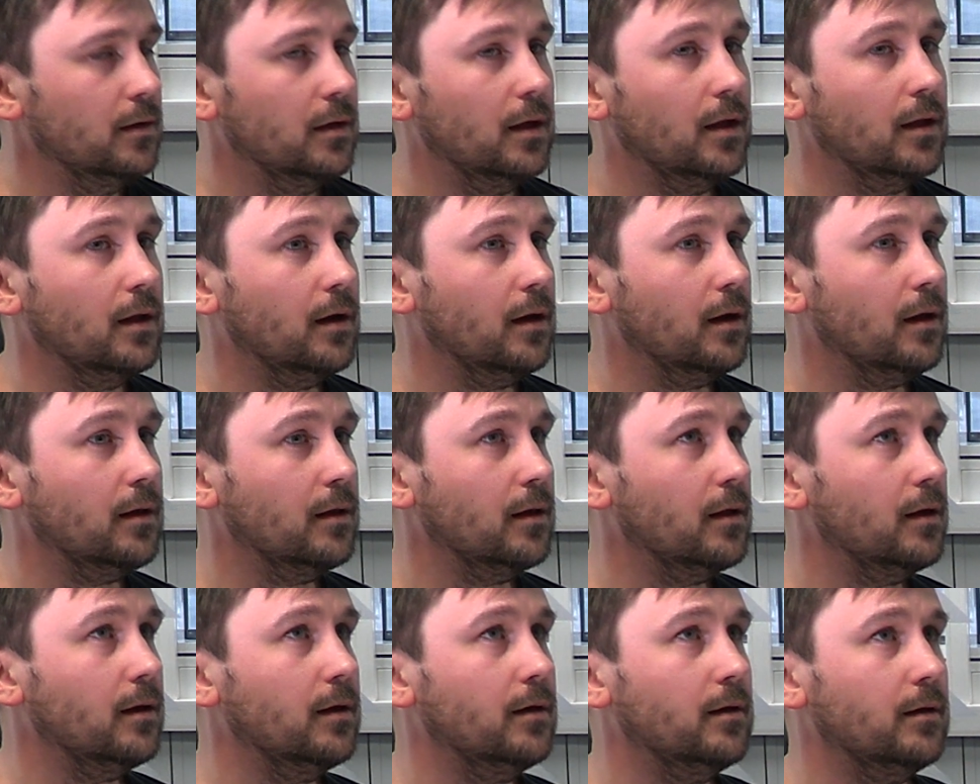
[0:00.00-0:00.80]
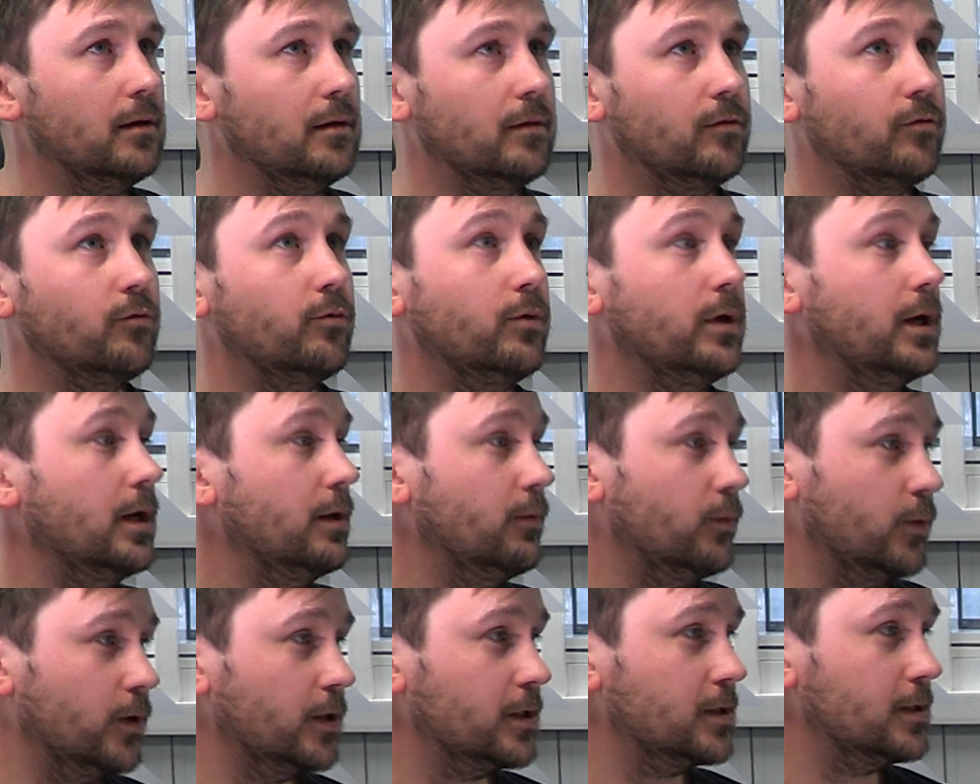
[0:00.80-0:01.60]
and it
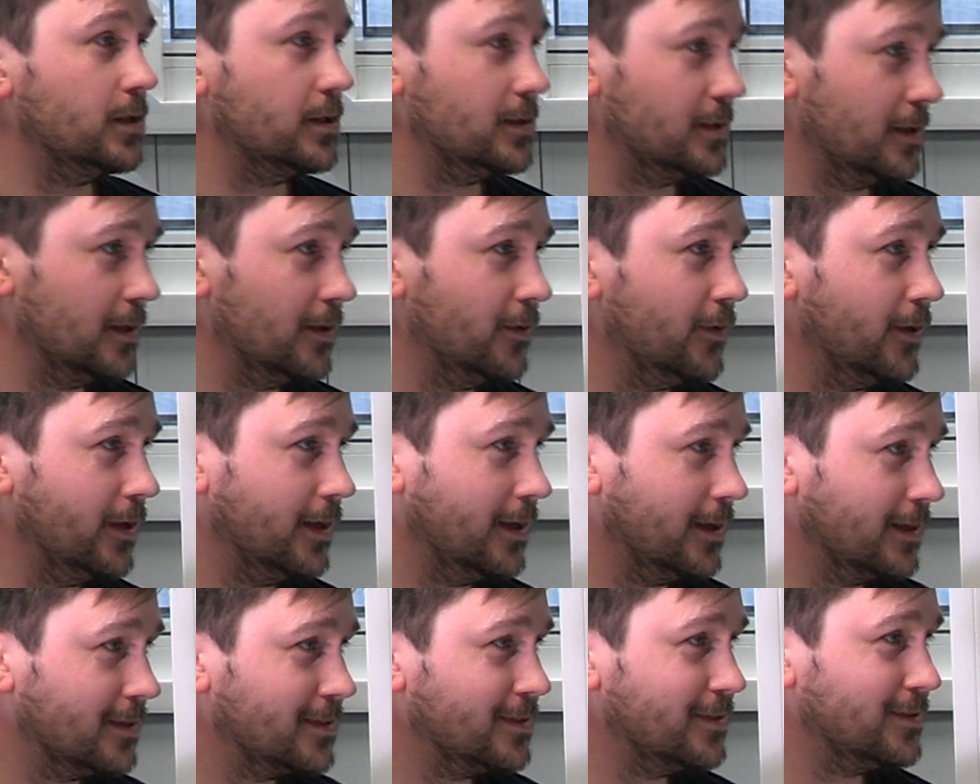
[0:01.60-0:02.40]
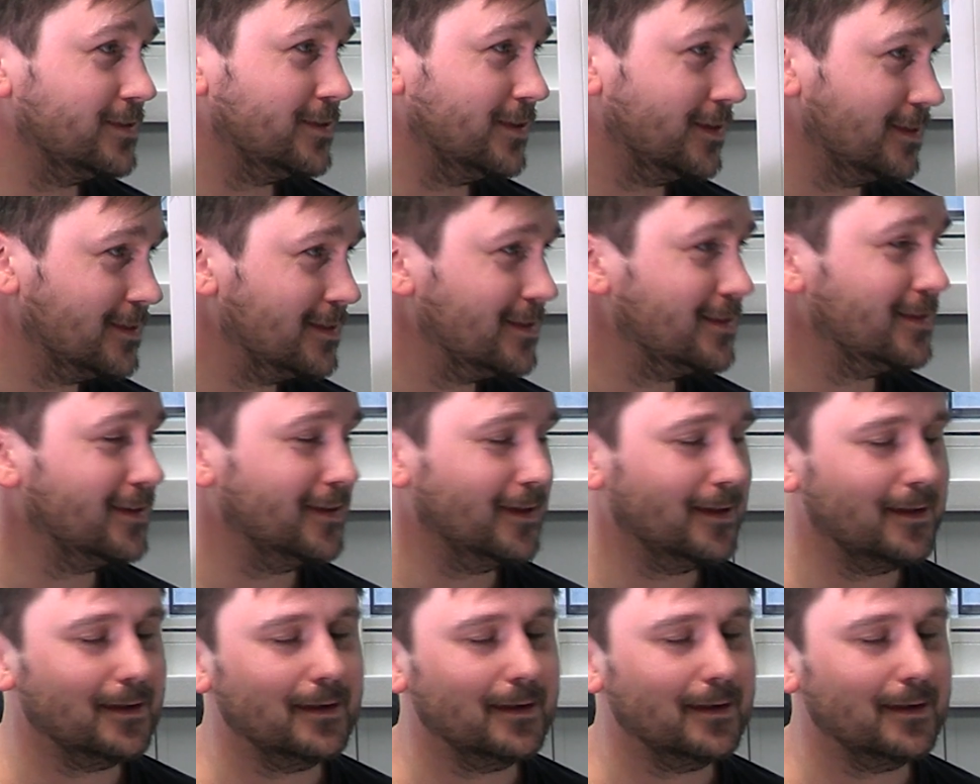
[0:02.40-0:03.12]
really works as a learning exercise.